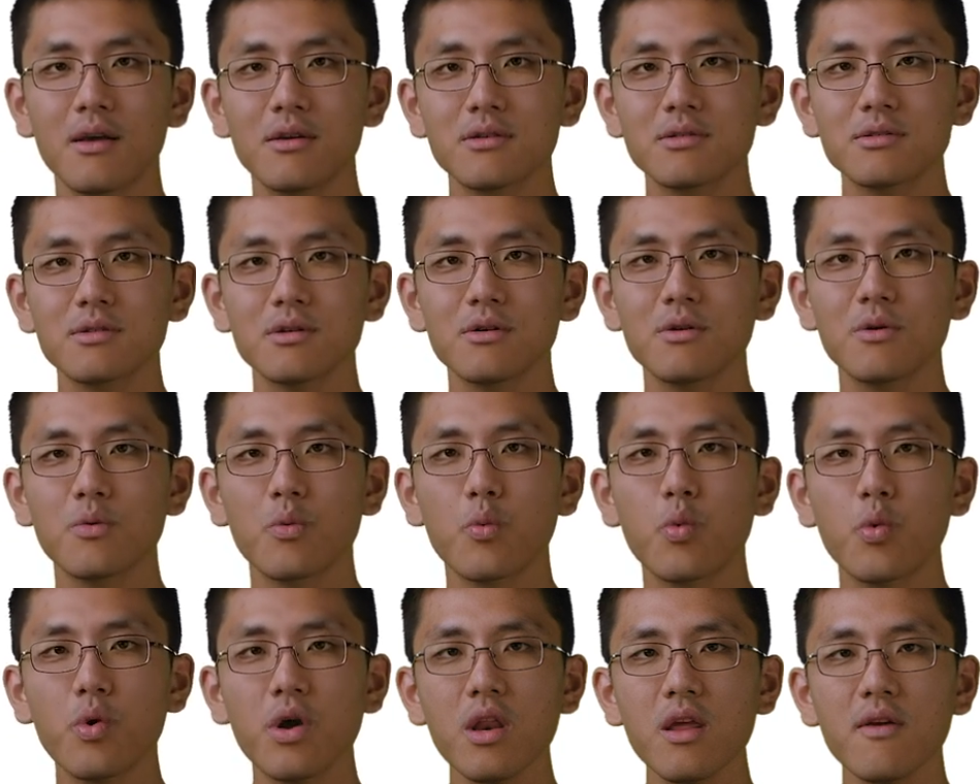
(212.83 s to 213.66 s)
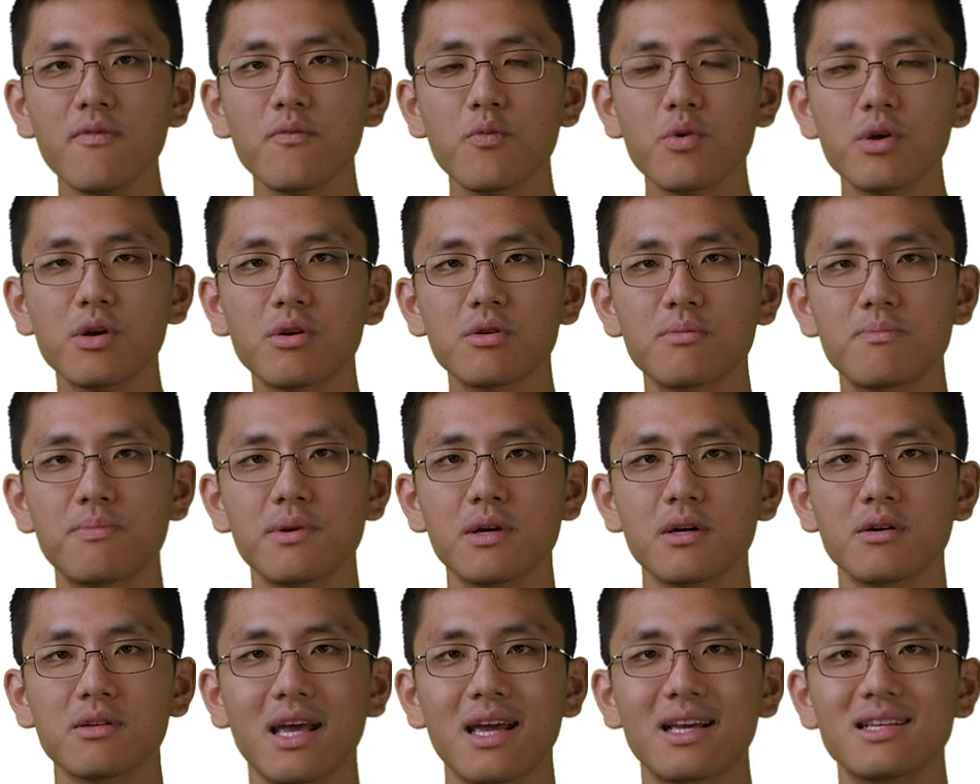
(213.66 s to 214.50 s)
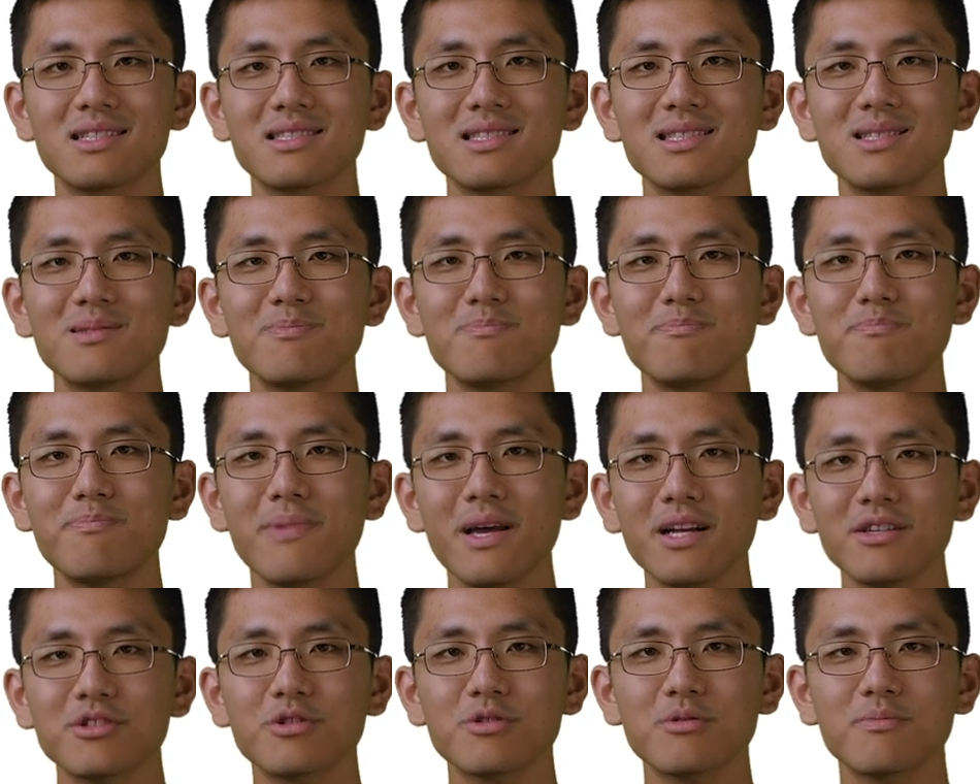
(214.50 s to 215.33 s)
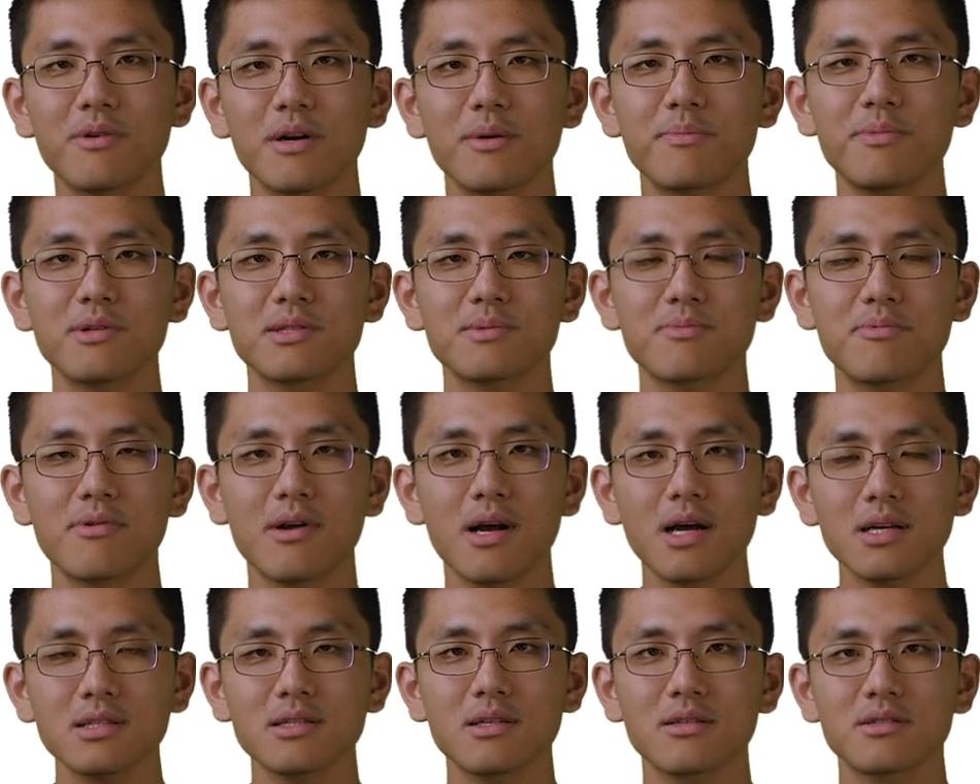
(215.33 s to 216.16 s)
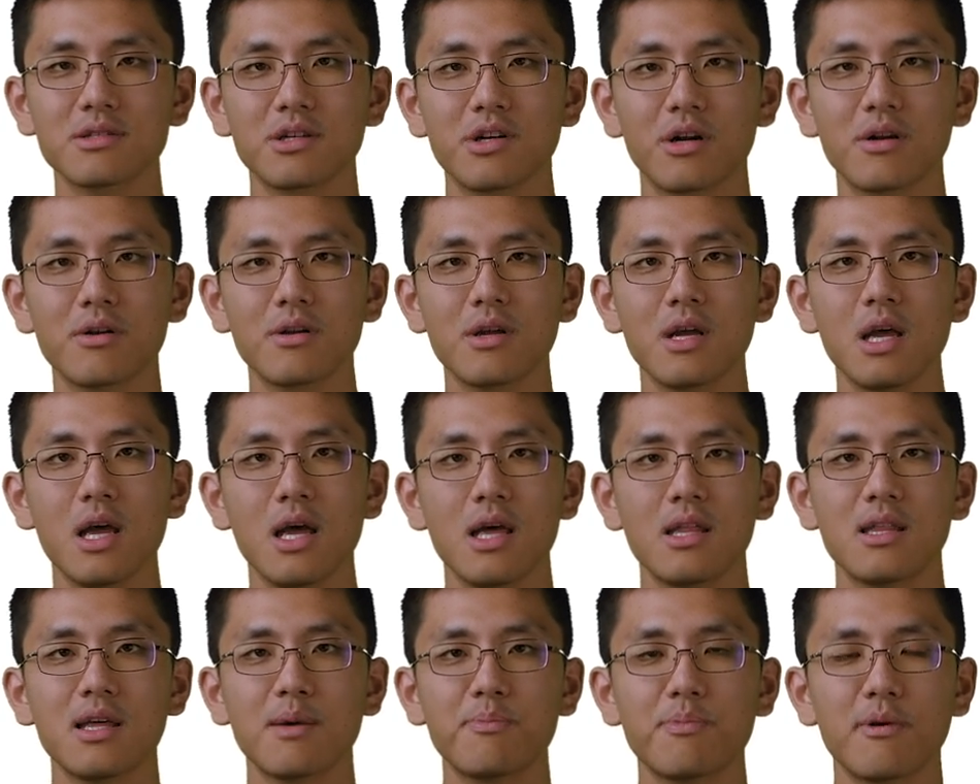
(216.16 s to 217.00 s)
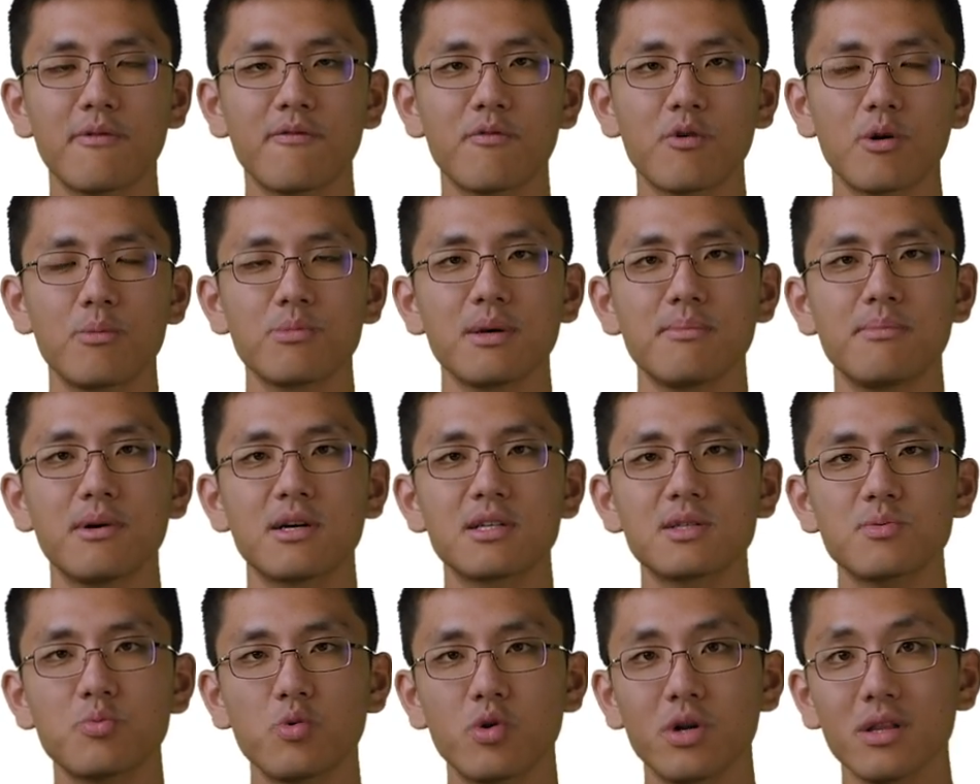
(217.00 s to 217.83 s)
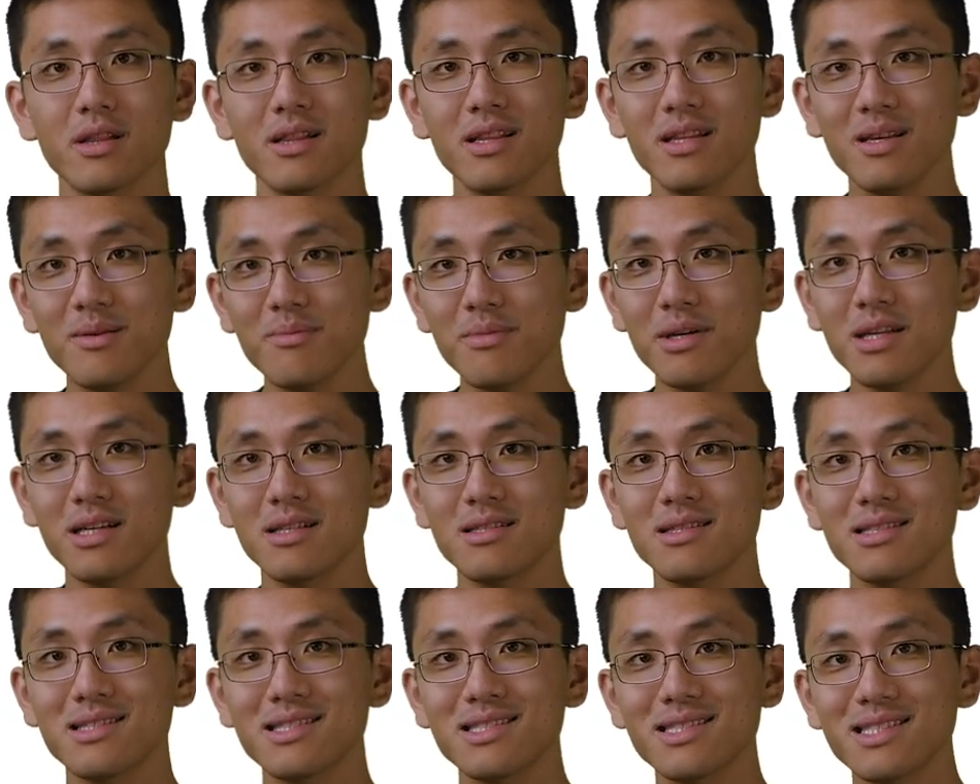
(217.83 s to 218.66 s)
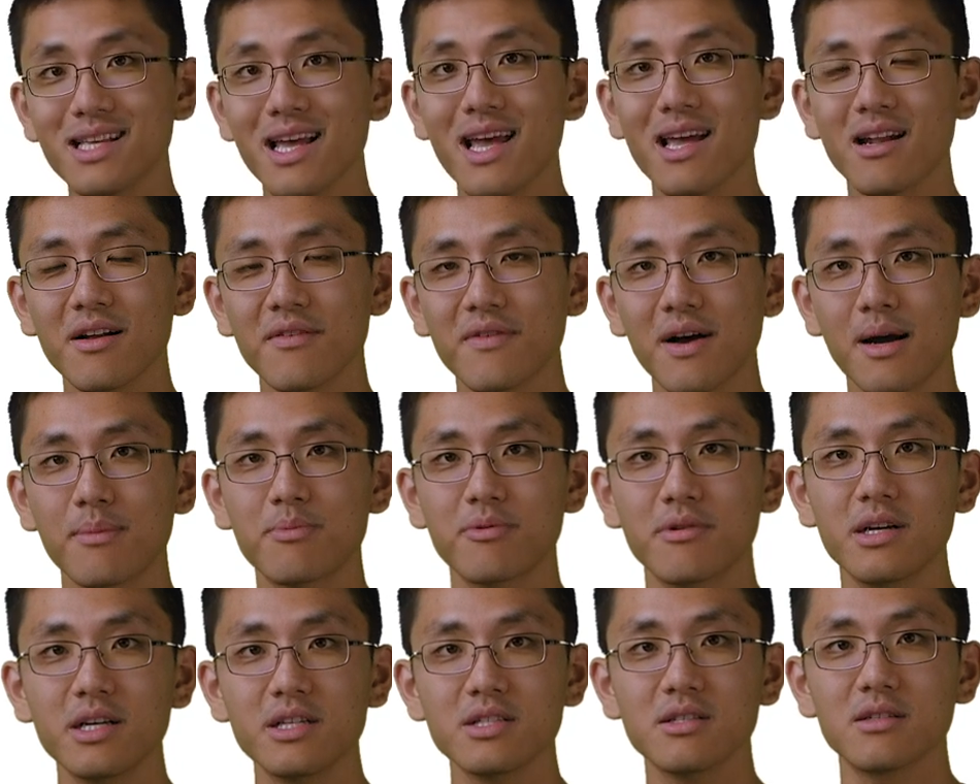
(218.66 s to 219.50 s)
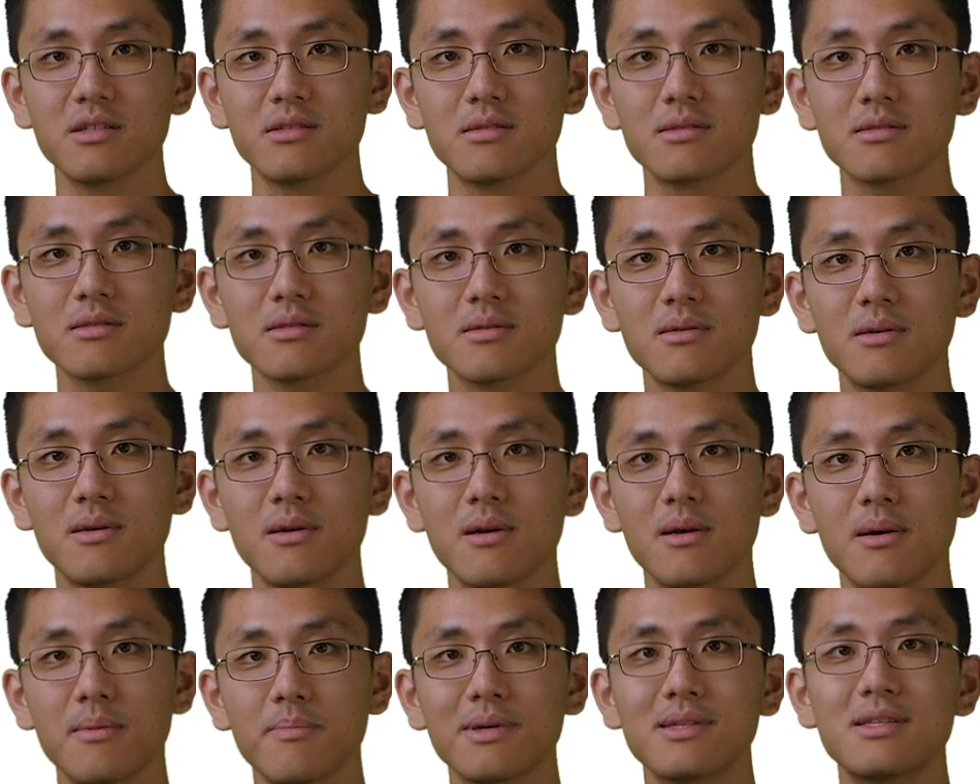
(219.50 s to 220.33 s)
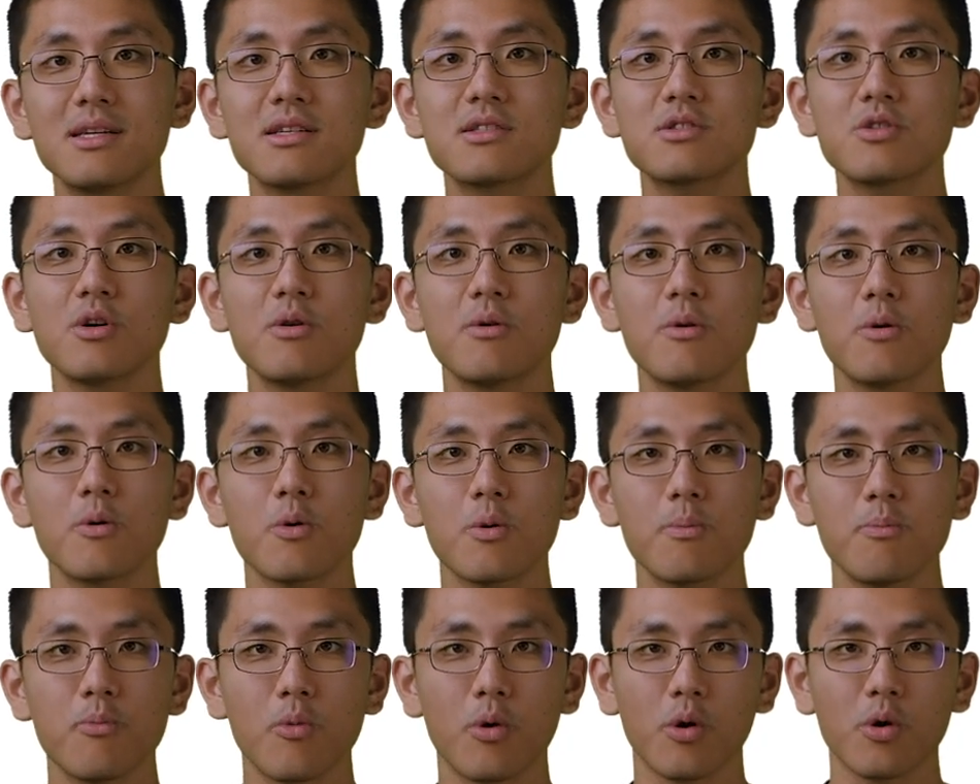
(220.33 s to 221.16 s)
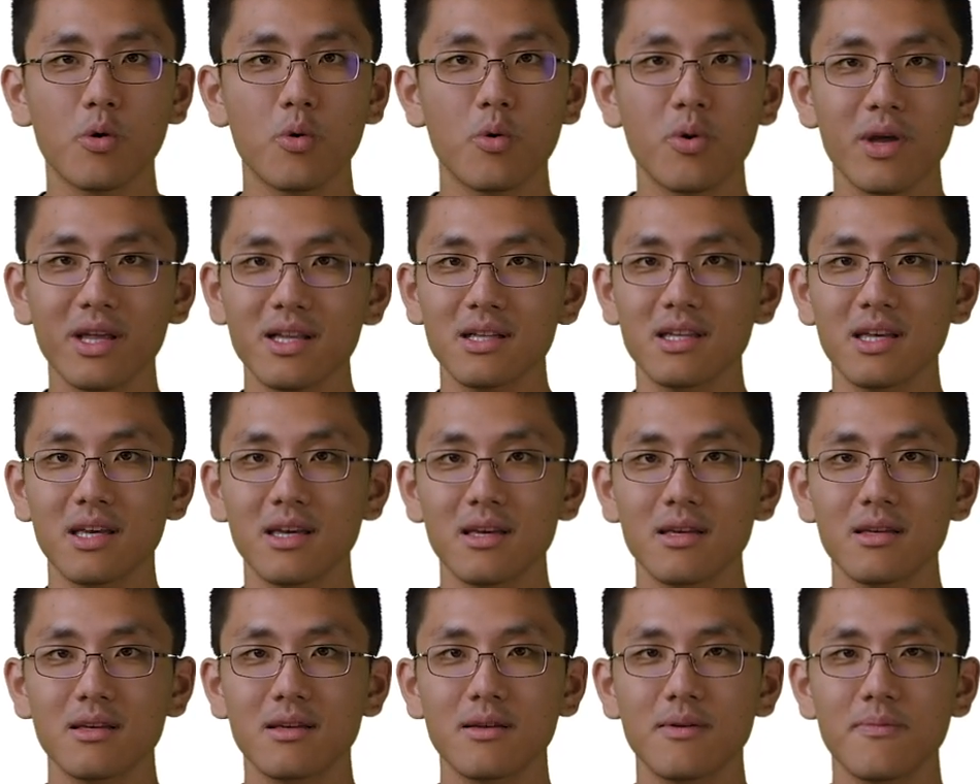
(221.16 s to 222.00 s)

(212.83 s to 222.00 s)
So what if we could build a special purpose processor that performed a much more limited set of operations, but did so more quickly?